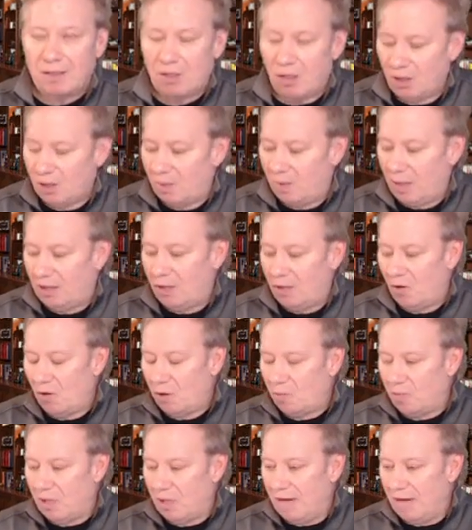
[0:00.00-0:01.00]
talks about the
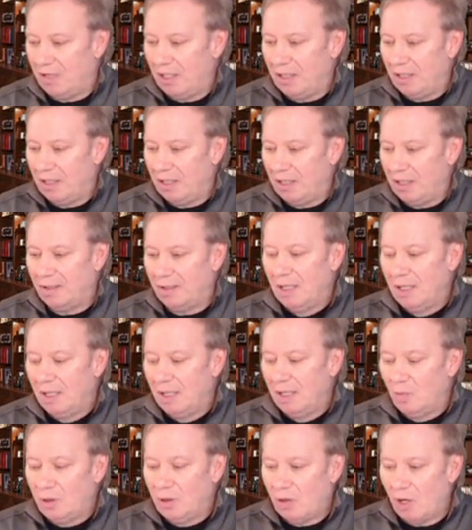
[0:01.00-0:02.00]
North Providence.
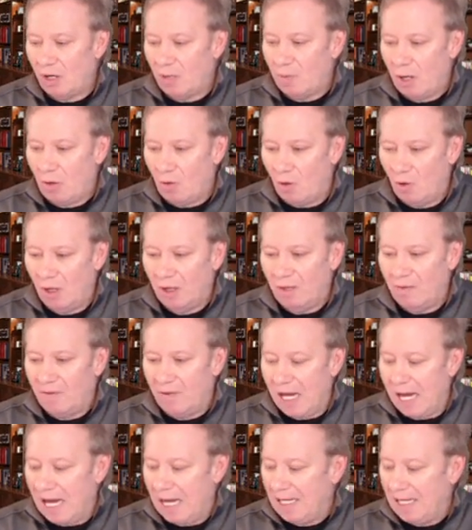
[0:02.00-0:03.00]
We'll talk about all of
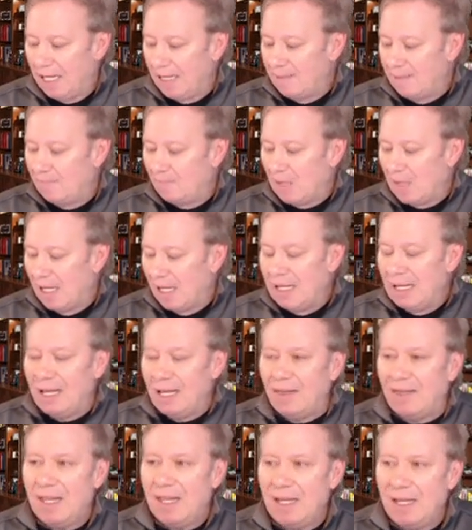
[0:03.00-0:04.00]
that.
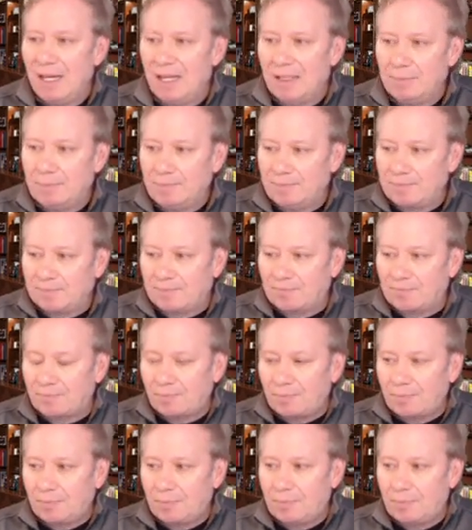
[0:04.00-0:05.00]
The
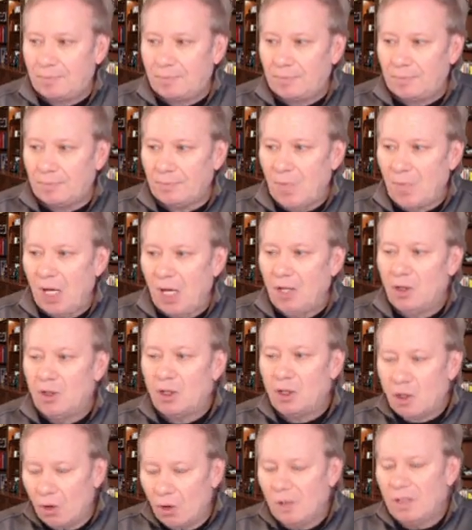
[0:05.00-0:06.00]

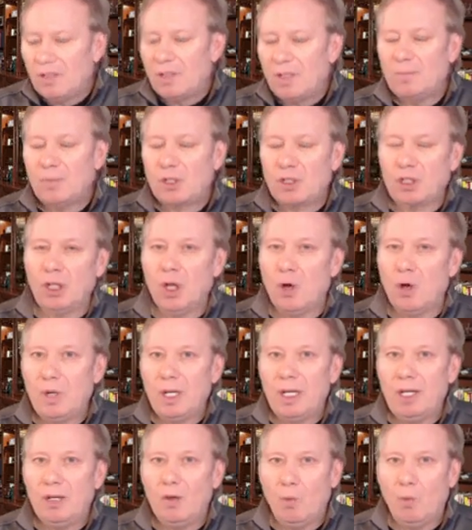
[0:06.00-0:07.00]
tourism
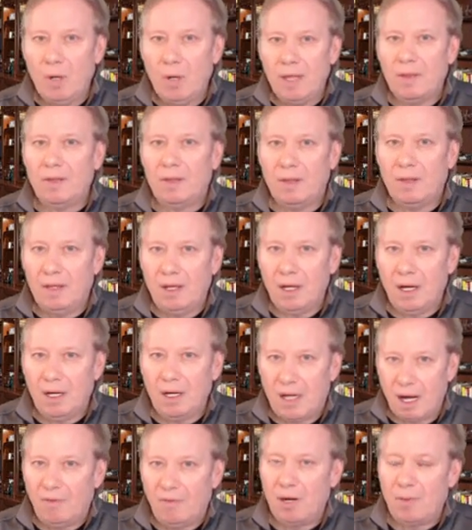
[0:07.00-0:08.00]
slogan with
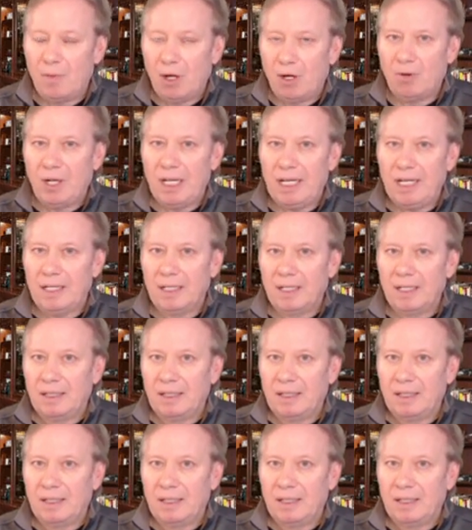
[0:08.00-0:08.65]
Governor McGreed,